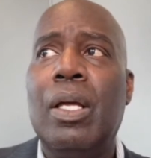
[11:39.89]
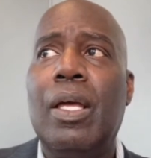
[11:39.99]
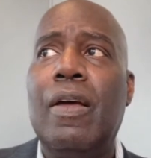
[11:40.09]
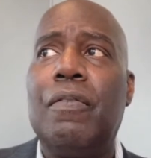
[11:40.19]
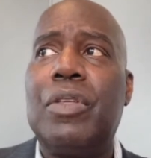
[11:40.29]

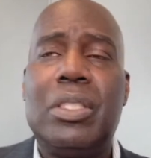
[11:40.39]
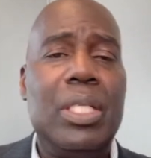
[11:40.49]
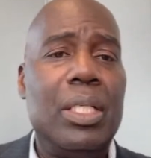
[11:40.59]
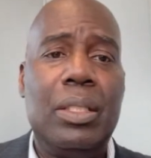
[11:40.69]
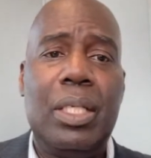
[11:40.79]
If the
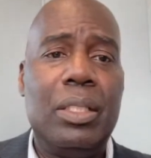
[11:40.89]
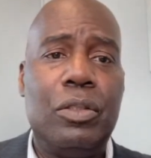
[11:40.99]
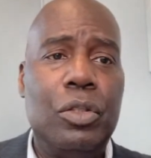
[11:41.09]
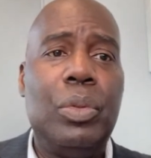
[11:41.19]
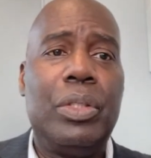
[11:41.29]
tenant
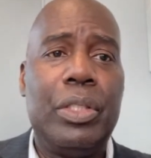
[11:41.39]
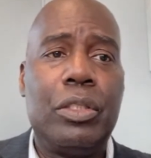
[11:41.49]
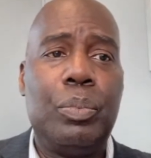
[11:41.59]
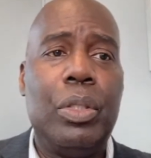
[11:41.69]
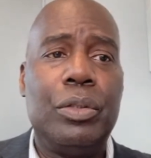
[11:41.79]
doesn't do what they're
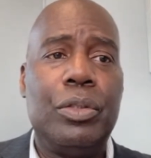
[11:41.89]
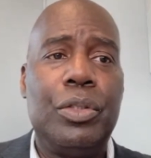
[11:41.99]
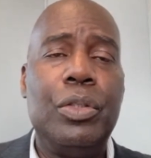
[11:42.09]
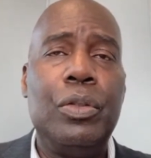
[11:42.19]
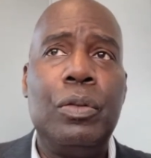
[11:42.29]
supposed to
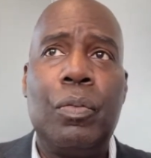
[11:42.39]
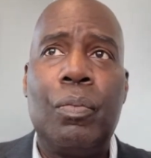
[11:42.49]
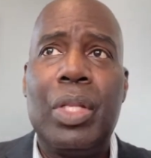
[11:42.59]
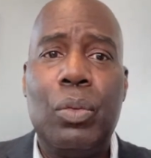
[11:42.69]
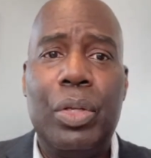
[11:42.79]
do
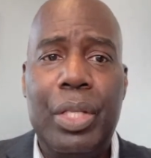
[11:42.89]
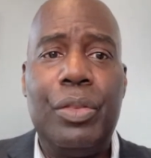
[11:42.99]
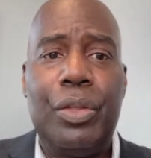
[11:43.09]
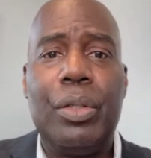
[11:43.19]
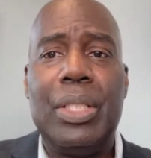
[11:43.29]

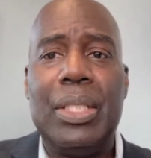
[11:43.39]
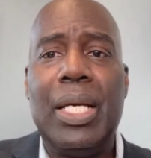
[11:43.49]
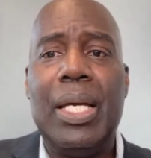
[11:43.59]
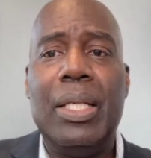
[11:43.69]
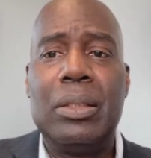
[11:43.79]
within 30
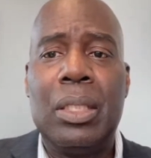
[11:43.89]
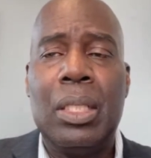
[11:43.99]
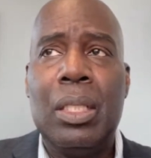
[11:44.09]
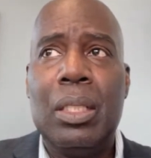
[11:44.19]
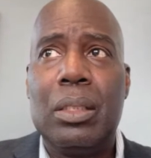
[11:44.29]
days,
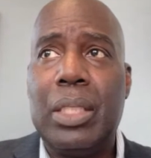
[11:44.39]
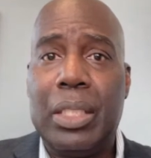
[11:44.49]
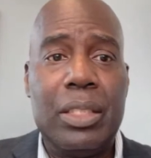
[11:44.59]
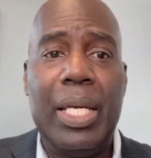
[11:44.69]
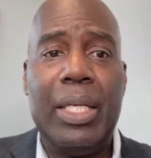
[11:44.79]

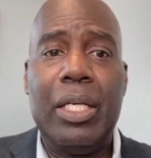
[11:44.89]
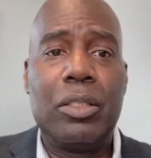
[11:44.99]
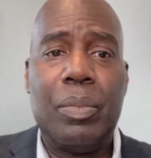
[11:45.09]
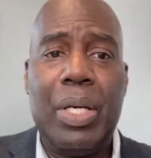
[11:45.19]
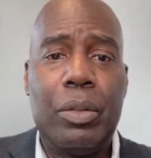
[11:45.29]
Section 8
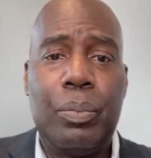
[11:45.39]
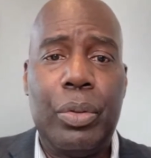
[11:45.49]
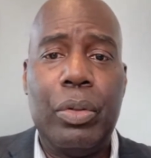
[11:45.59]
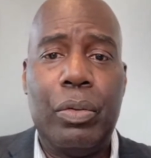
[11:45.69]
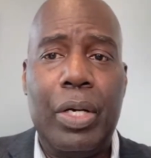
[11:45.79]
kicks them out the
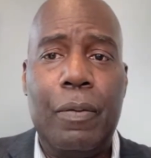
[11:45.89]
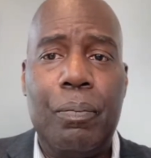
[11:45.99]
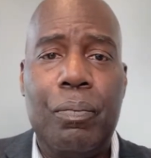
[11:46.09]
program.